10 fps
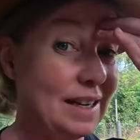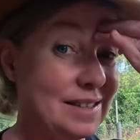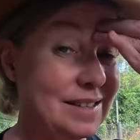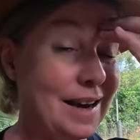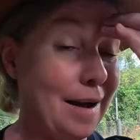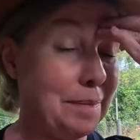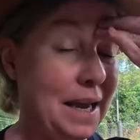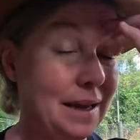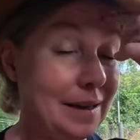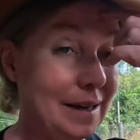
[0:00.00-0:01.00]
a star
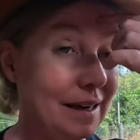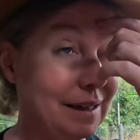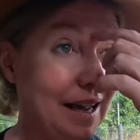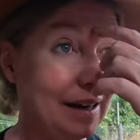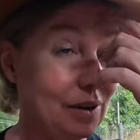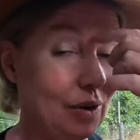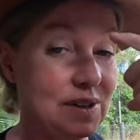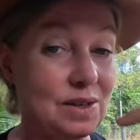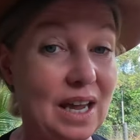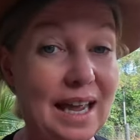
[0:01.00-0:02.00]
picket and cut
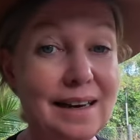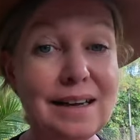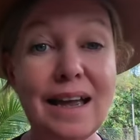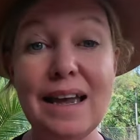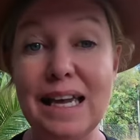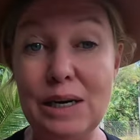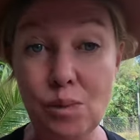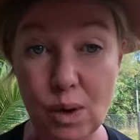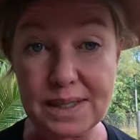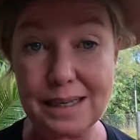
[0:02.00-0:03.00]
across her head. It
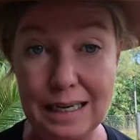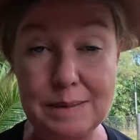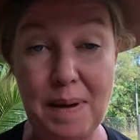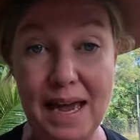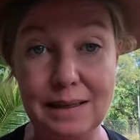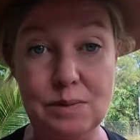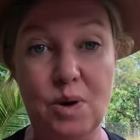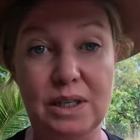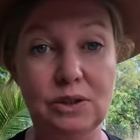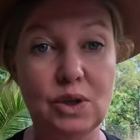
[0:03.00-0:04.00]
wasn't as bad as
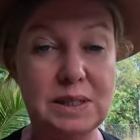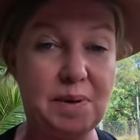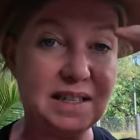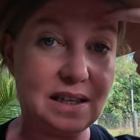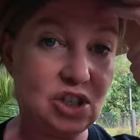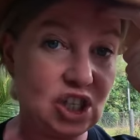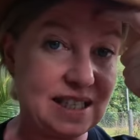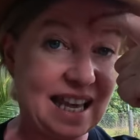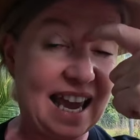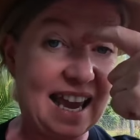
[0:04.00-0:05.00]
what it looks because it's
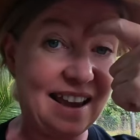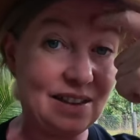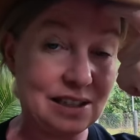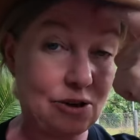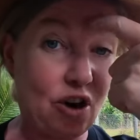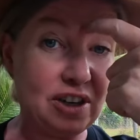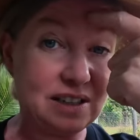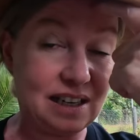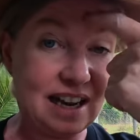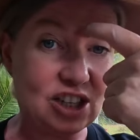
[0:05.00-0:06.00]
just the hair that's gone. It
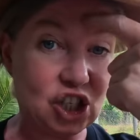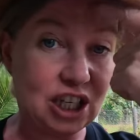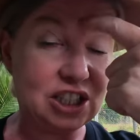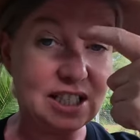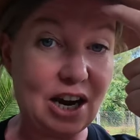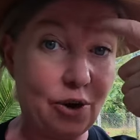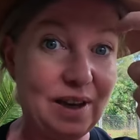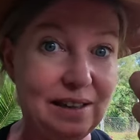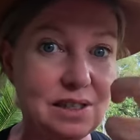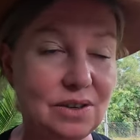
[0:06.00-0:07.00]
didn't actually go
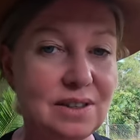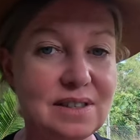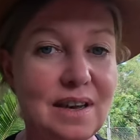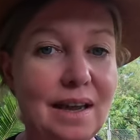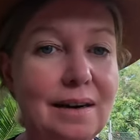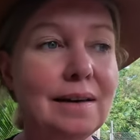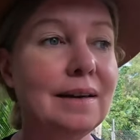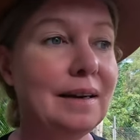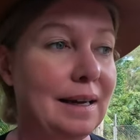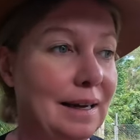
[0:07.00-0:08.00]
into her skin,
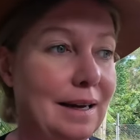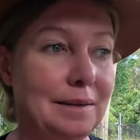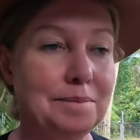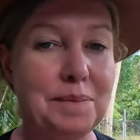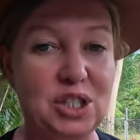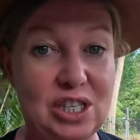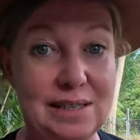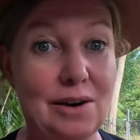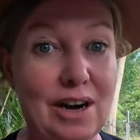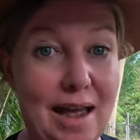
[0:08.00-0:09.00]
um, but
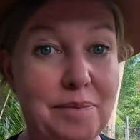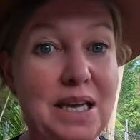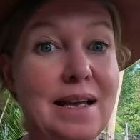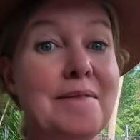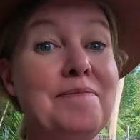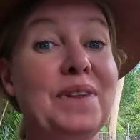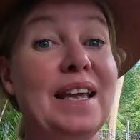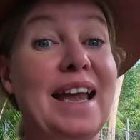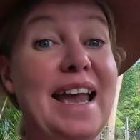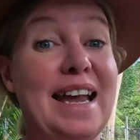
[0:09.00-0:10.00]
she's not happy
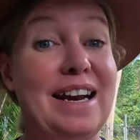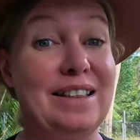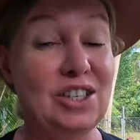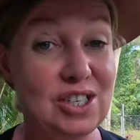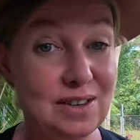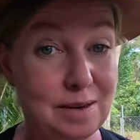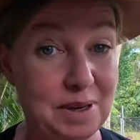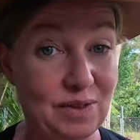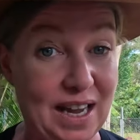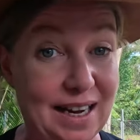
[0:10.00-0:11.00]
and I think she's got a
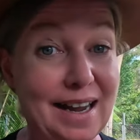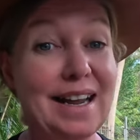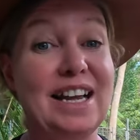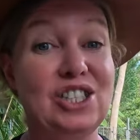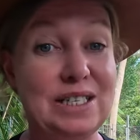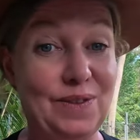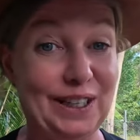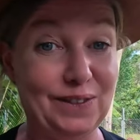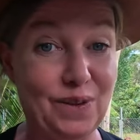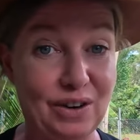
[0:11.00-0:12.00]
bit of a headache and she's
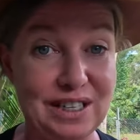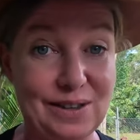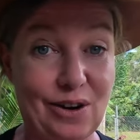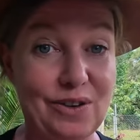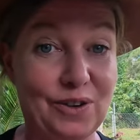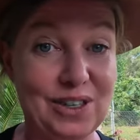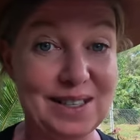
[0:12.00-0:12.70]
feeling very sorry for